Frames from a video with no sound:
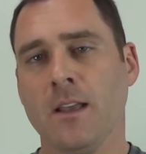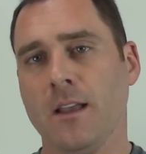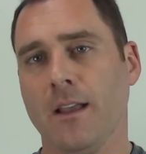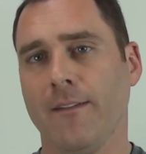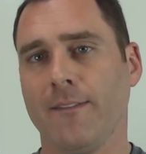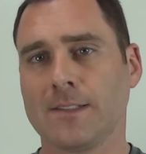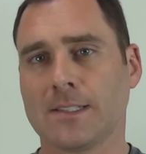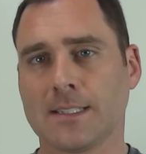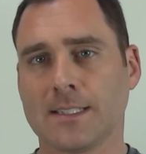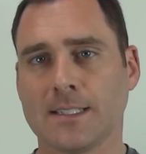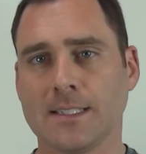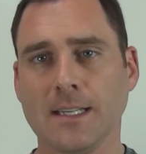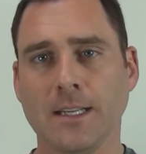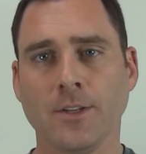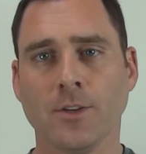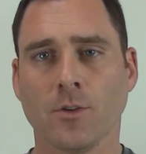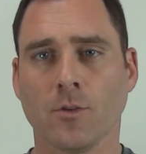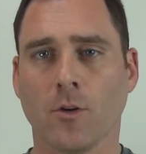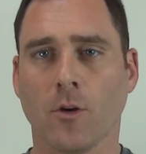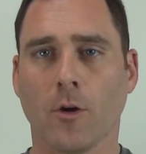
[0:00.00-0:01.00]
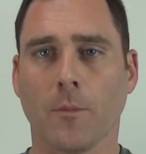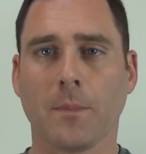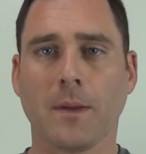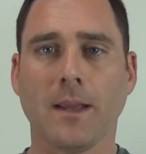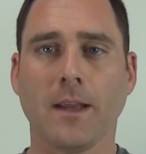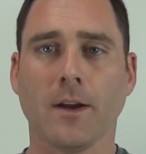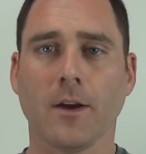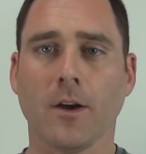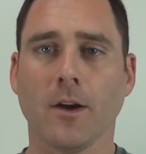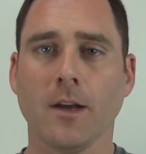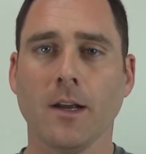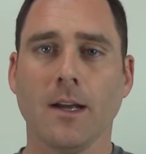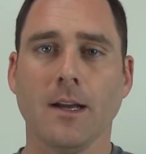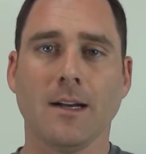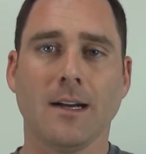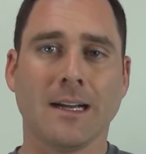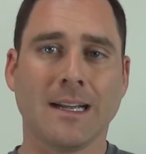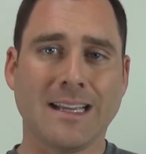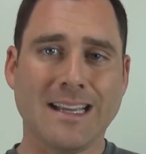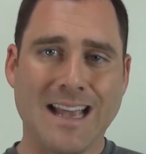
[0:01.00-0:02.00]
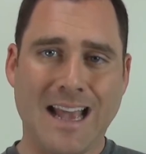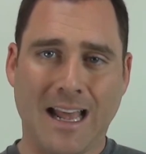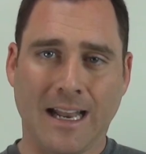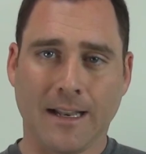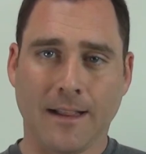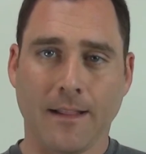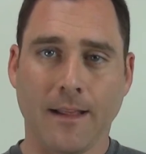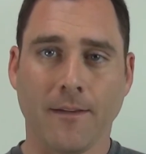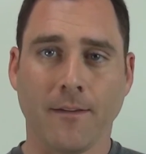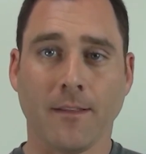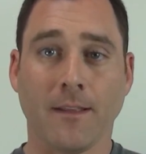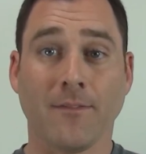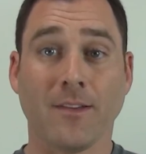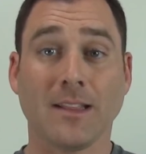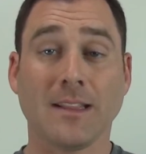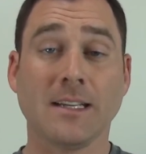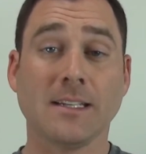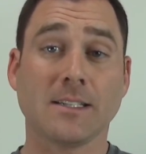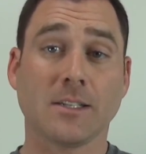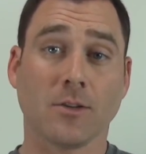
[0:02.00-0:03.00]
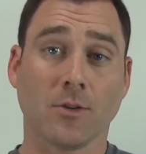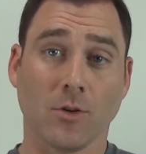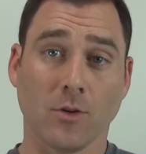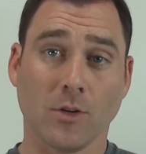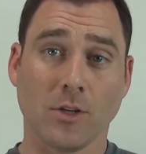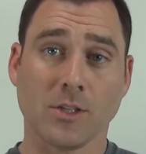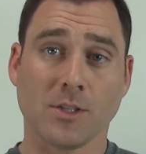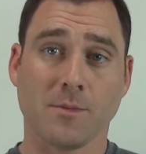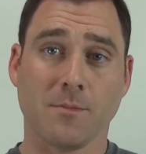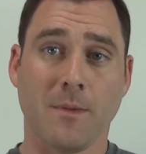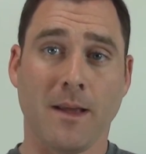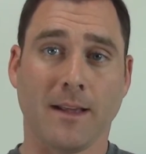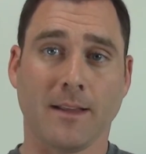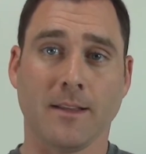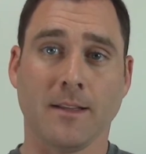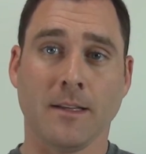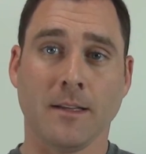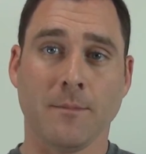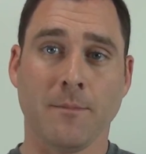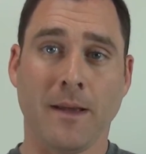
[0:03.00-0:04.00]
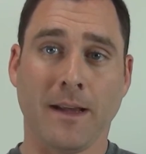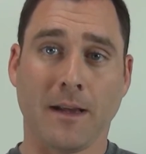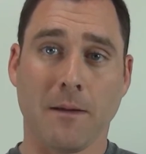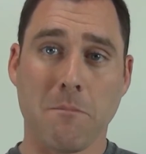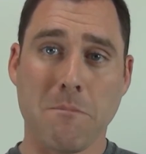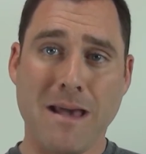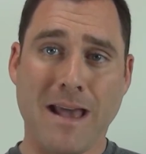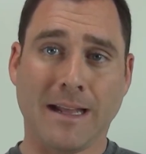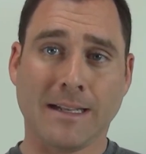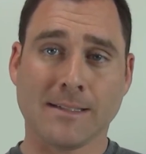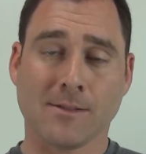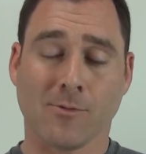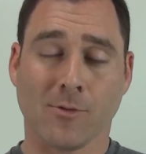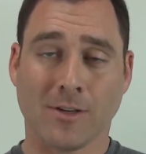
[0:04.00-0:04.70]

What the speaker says: If it's a senior or a peer, again, they've at least heard us make amends or